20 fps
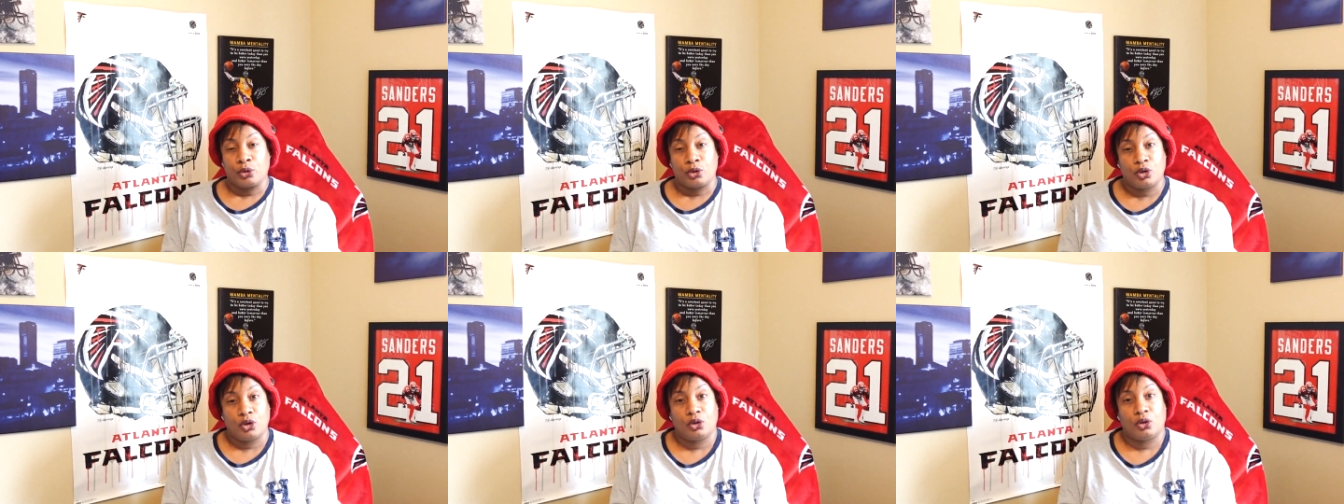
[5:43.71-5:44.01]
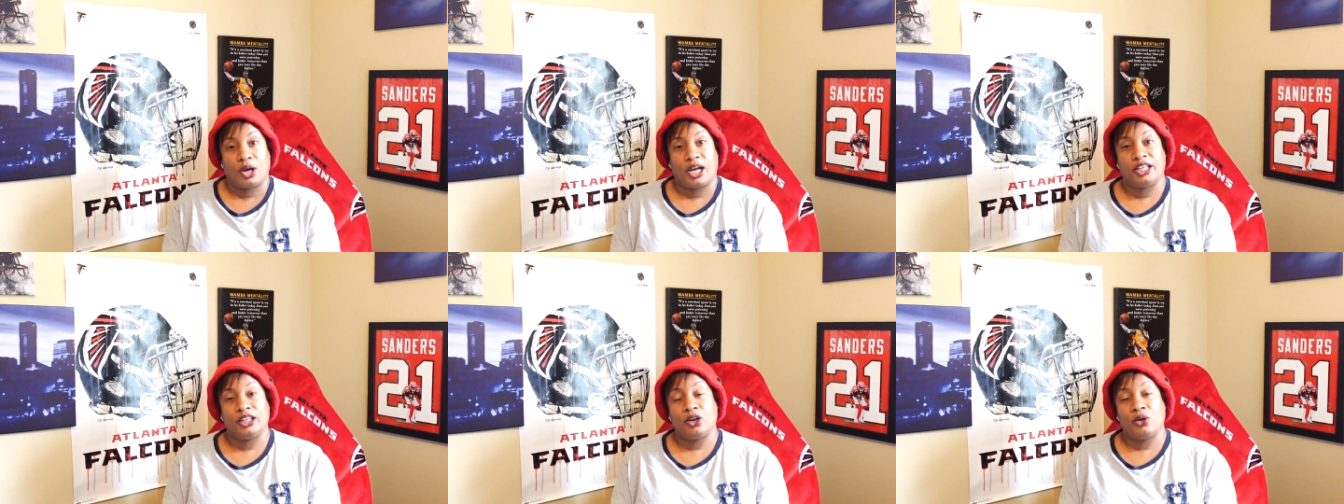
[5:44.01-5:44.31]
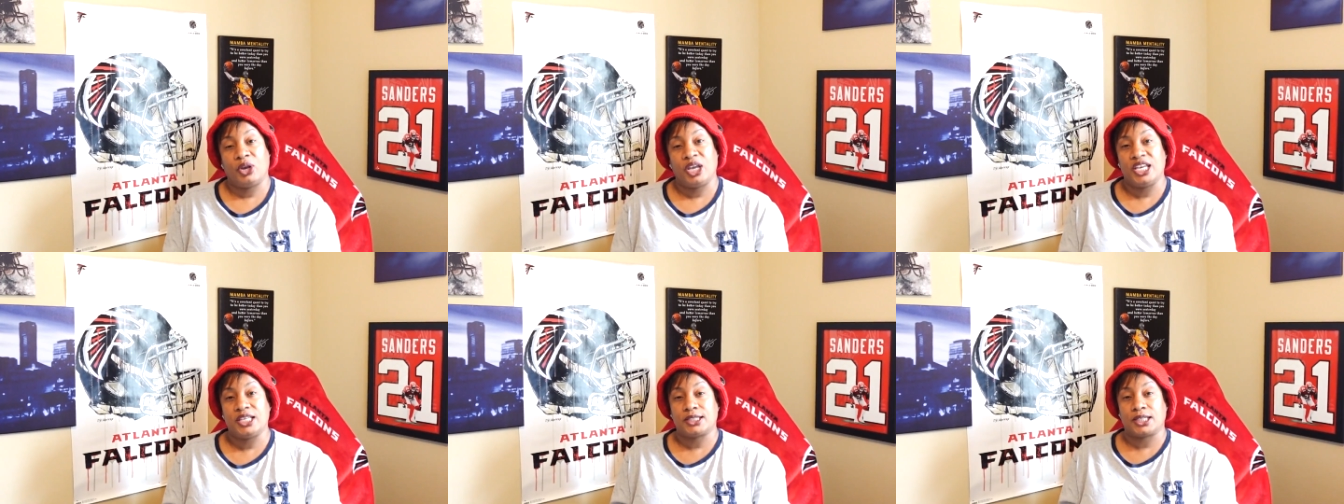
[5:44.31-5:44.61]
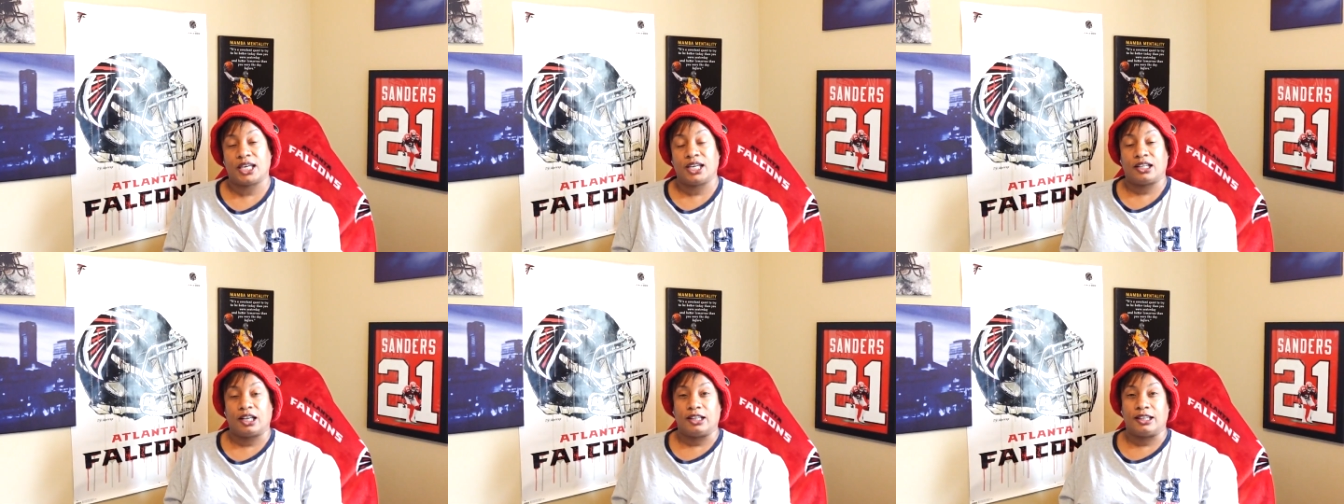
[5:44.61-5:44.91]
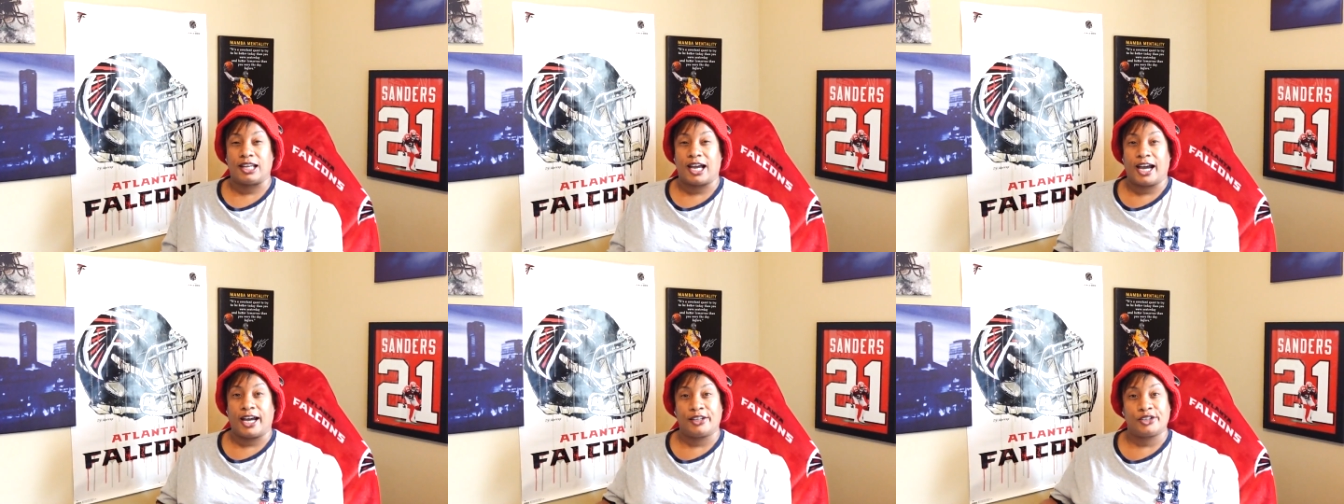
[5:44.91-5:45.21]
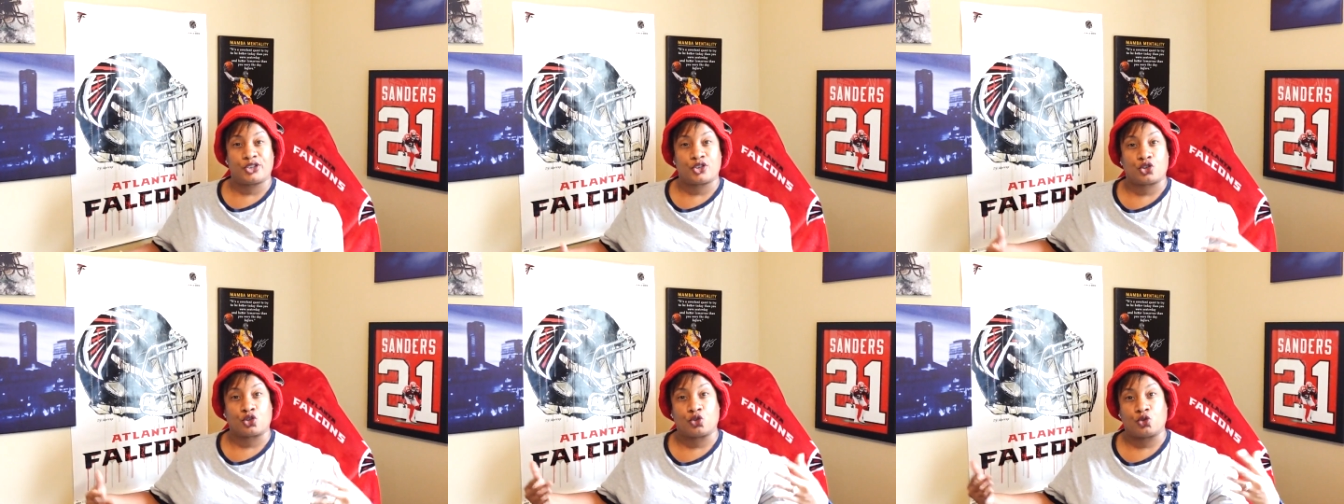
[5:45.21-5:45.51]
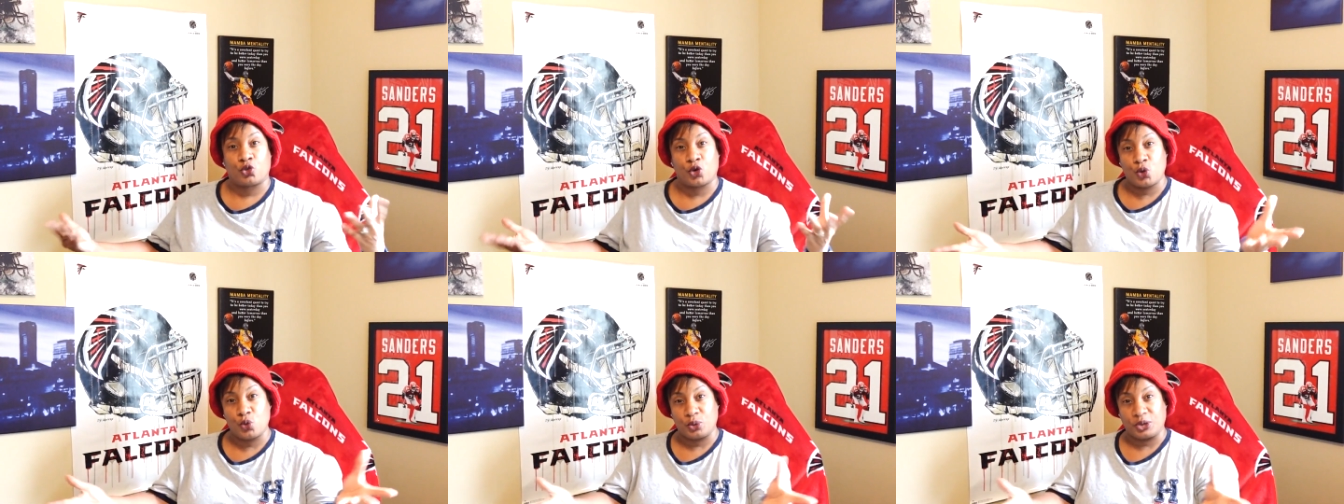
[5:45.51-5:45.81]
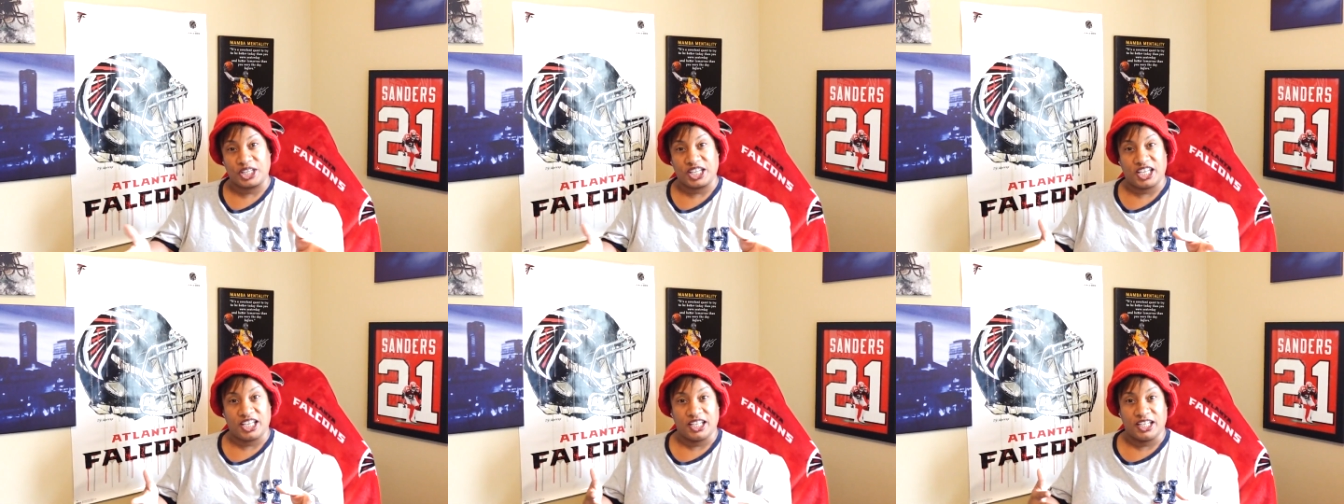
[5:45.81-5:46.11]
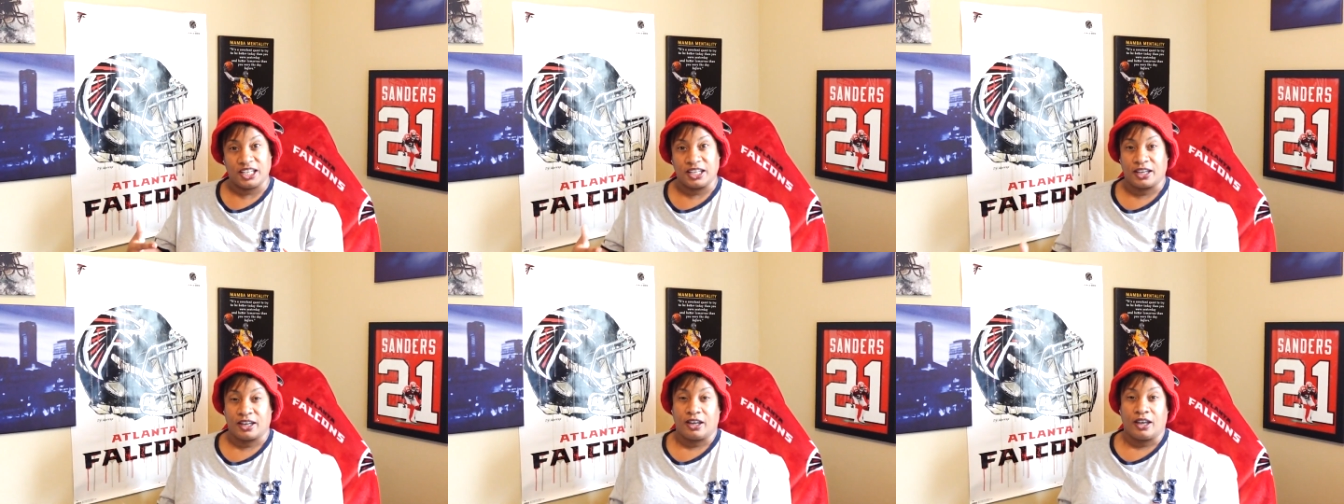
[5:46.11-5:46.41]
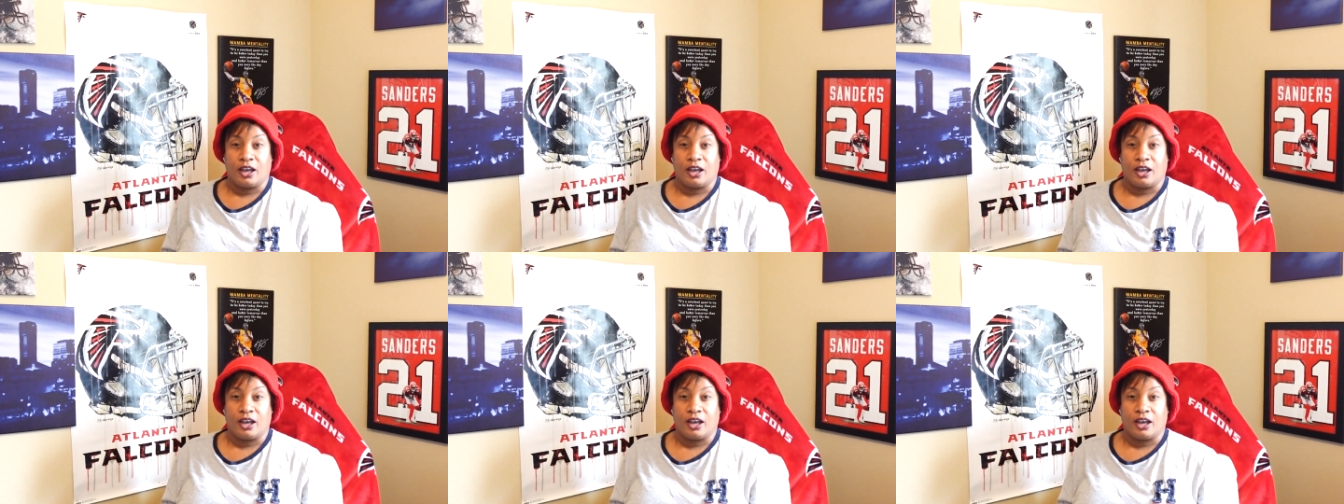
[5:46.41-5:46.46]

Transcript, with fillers: You know, I know he's getting a lot of scrutiny